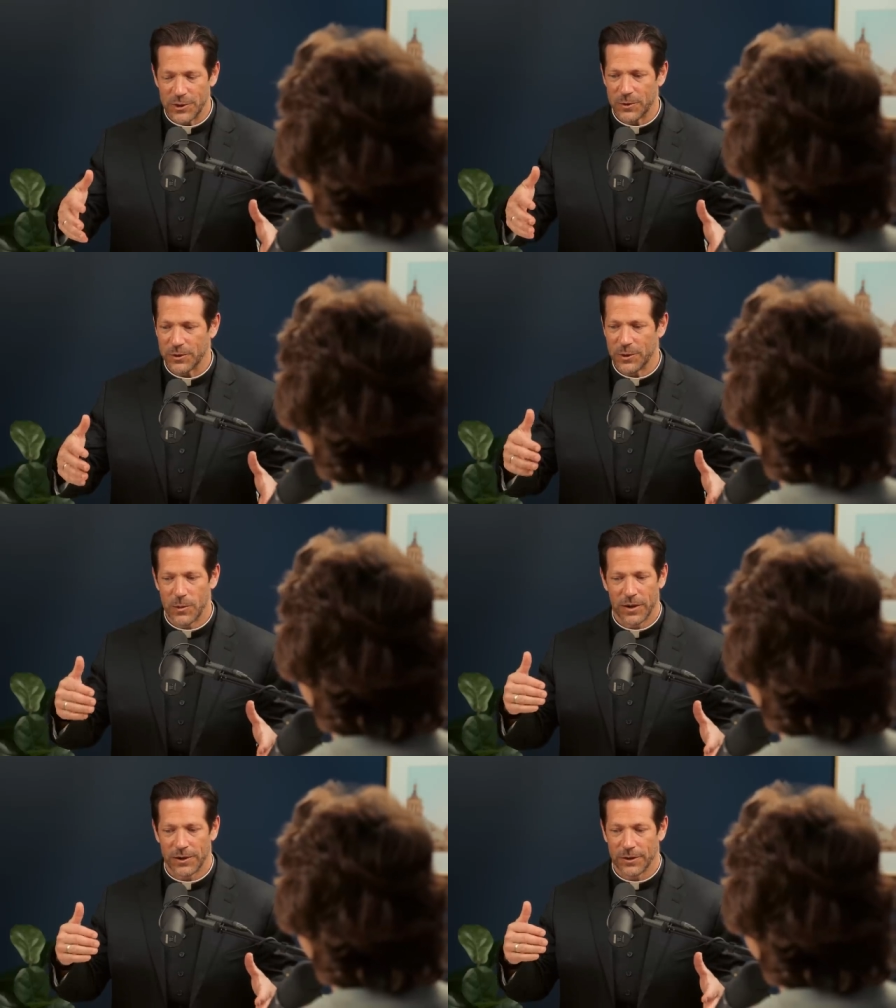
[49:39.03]
you're,
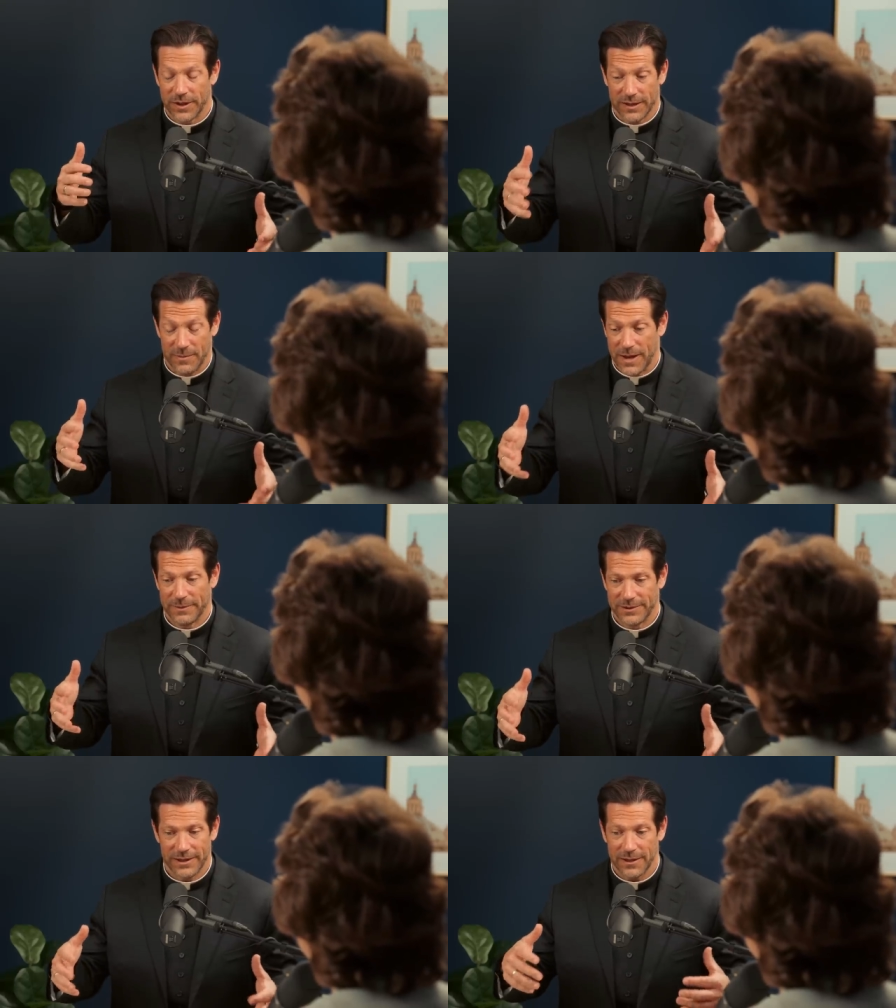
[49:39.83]
you are, or the
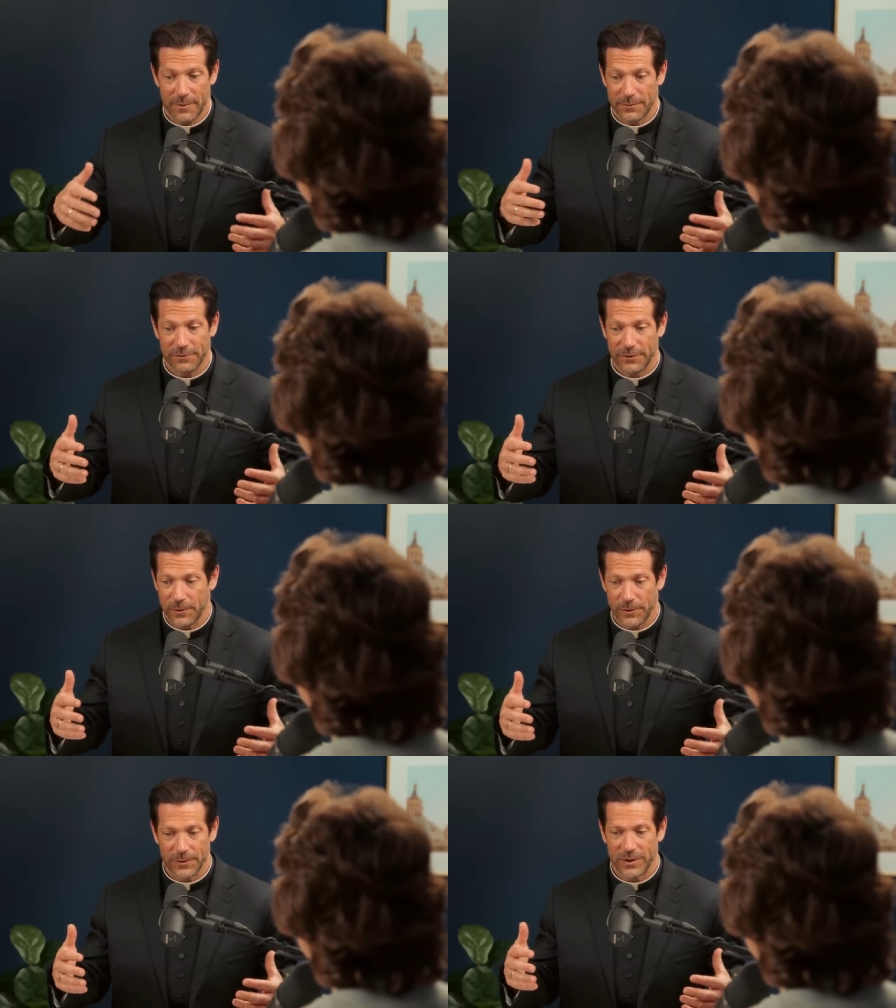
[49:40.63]
commandments, the commandments of the Lord,